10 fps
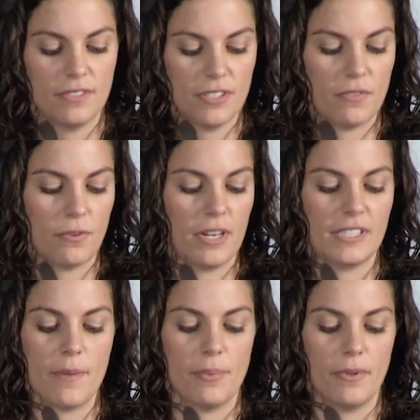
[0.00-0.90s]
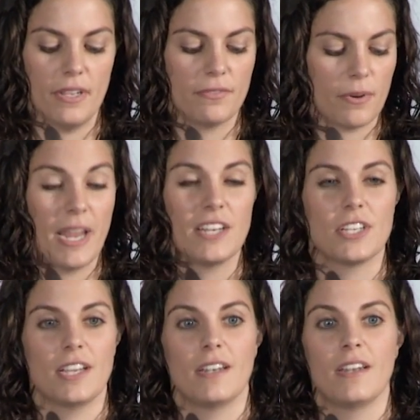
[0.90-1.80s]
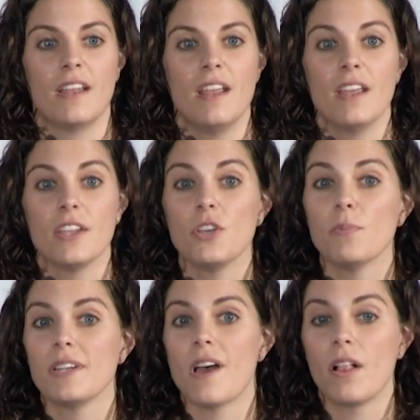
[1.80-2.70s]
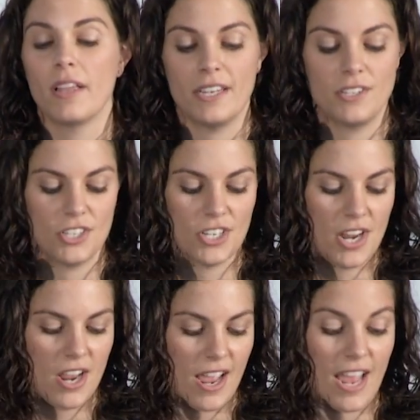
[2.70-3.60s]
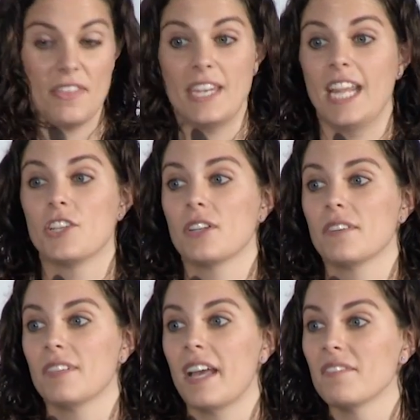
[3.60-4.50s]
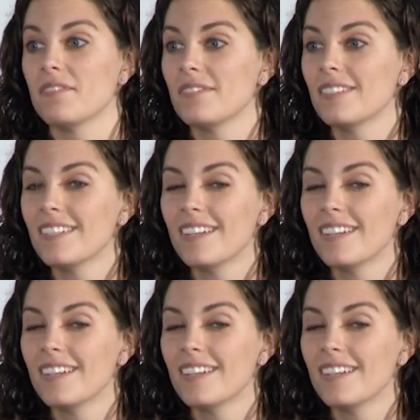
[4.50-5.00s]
So for example, information, human knowledge, and the nature of life.